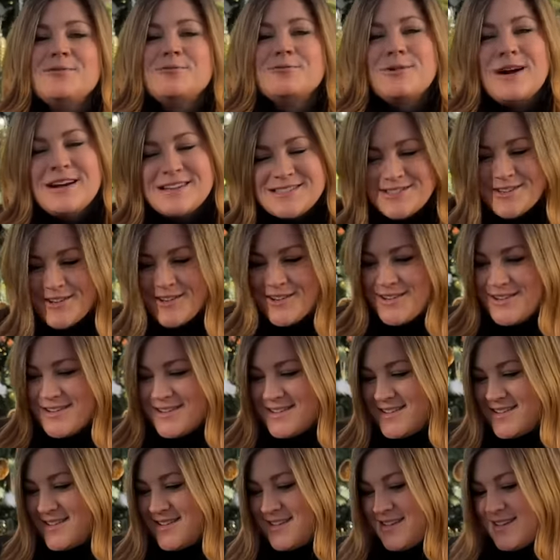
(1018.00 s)
Russell,
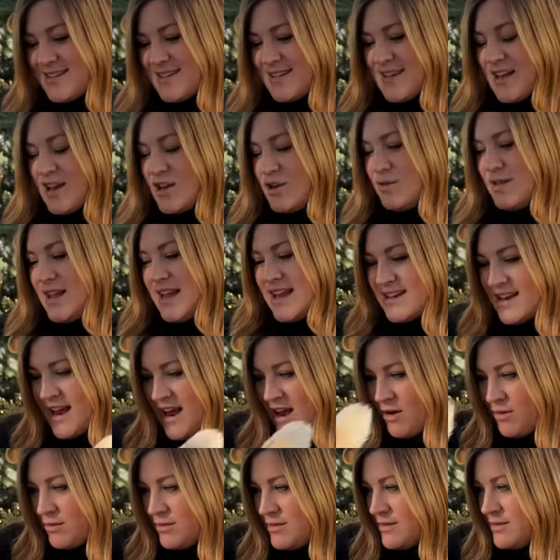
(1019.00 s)
can you lay
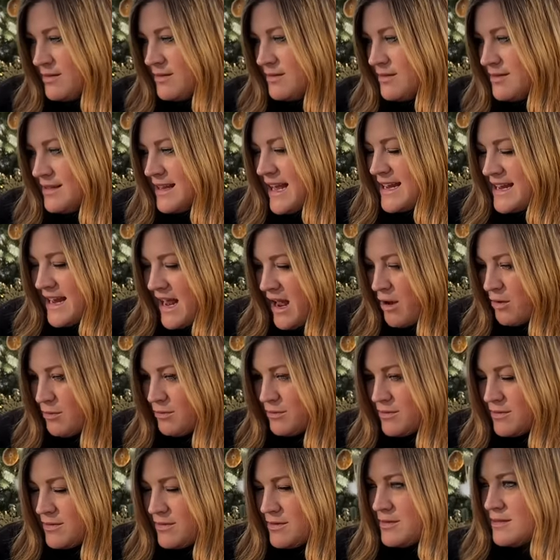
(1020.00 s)
down? Lay down.
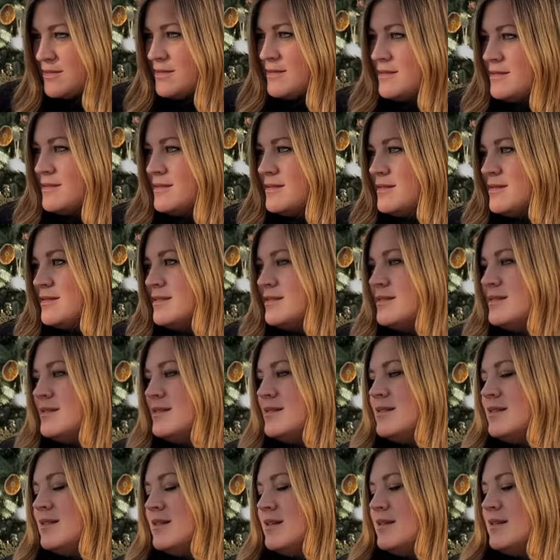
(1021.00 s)

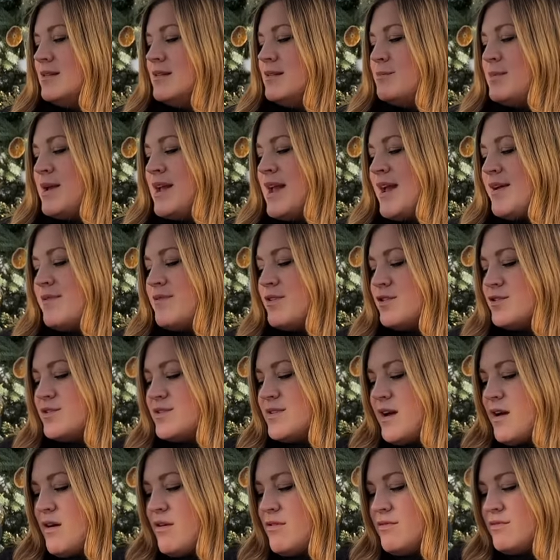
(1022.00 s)
Behave
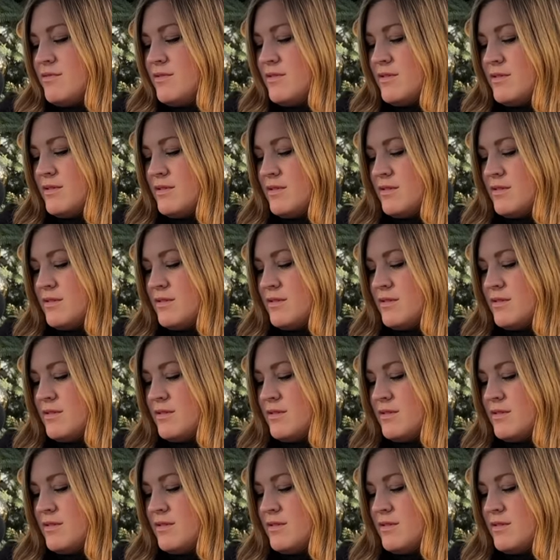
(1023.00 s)
yourself.